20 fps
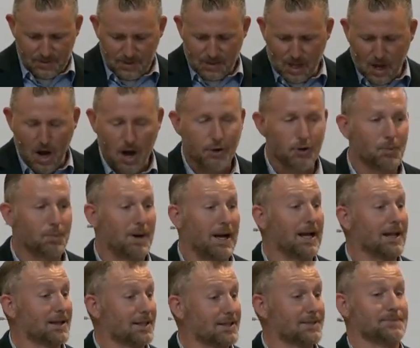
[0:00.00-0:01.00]

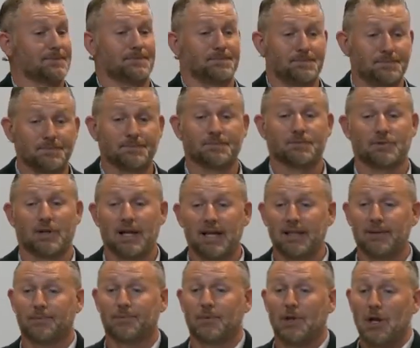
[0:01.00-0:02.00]
autopilot,
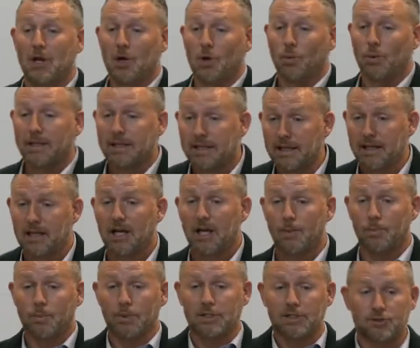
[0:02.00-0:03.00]
right? We get
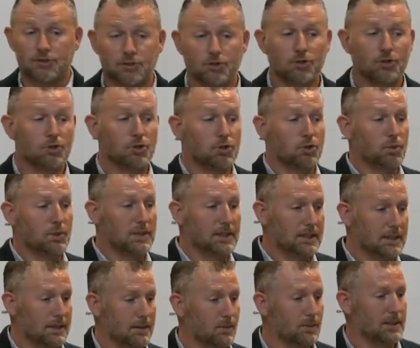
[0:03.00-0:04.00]
up, we do,
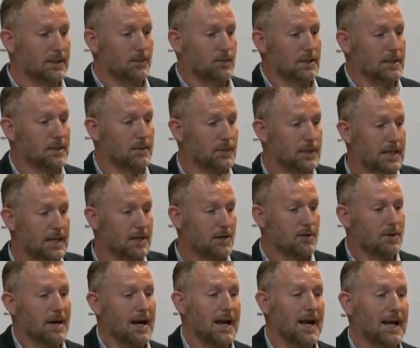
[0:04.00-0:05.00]
we, we, we, we
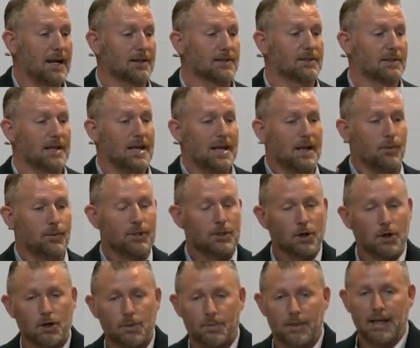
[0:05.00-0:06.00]
interact, we go
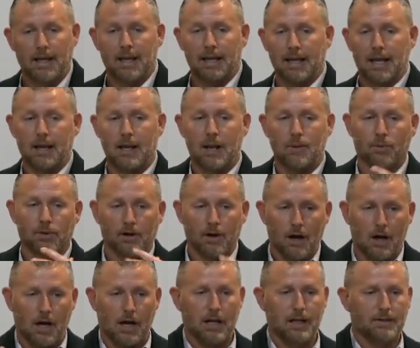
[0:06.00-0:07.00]
to bed, and, and we're
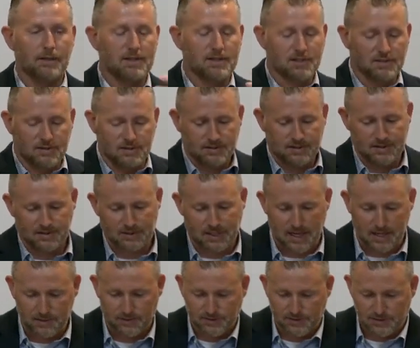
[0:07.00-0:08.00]
on this, this
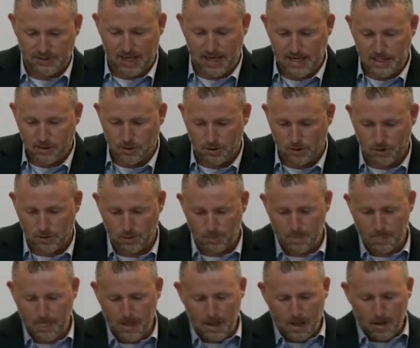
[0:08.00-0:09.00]
kind of cycle
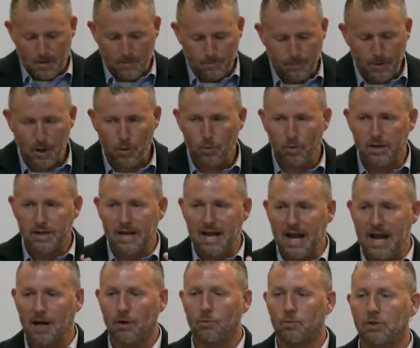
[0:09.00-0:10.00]
but we're
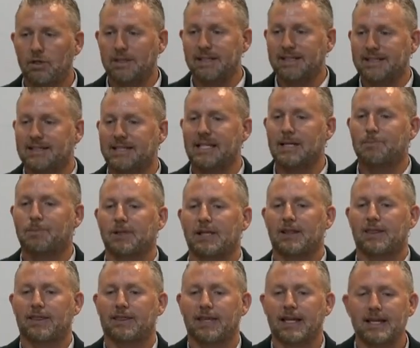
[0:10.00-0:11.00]
not really deeply
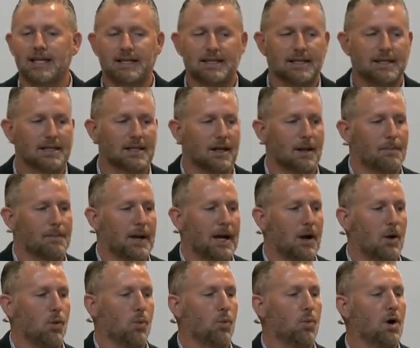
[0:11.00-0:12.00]
thinking
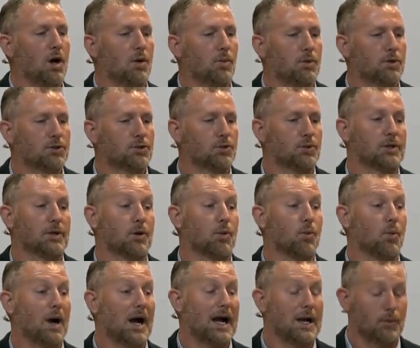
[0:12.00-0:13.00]
about what we're doing or
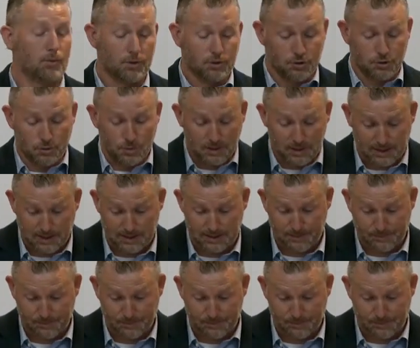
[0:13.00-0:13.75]
why we're doing it.